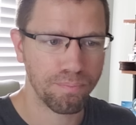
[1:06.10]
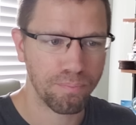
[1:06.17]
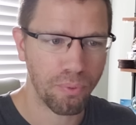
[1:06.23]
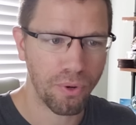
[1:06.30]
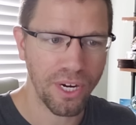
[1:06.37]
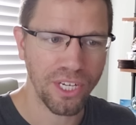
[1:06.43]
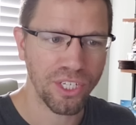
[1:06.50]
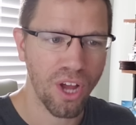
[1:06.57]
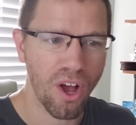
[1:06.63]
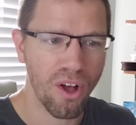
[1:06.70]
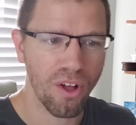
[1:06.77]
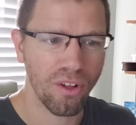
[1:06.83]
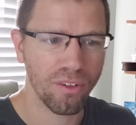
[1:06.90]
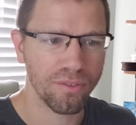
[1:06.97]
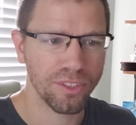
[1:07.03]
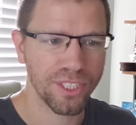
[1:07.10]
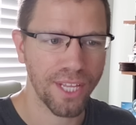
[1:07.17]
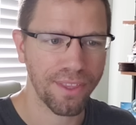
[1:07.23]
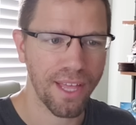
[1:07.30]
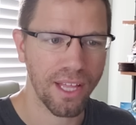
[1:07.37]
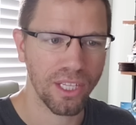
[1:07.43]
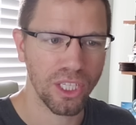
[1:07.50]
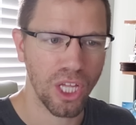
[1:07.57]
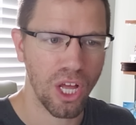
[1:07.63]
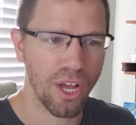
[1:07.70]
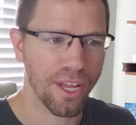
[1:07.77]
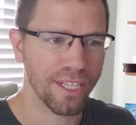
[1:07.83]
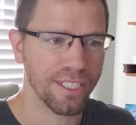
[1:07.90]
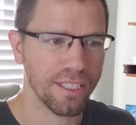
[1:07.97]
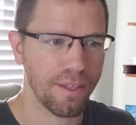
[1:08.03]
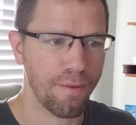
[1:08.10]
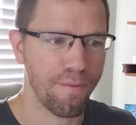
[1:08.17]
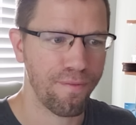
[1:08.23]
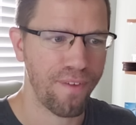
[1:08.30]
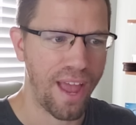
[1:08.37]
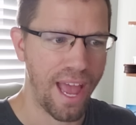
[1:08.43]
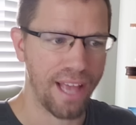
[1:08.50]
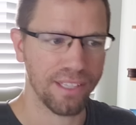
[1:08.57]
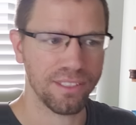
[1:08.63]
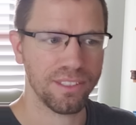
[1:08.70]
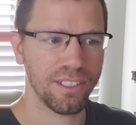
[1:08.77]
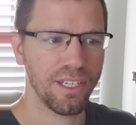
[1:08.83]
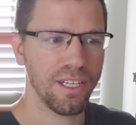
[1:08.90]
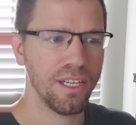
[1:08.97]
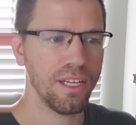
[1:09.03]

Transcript: pretty tall, it's not that long, and it's not that fast.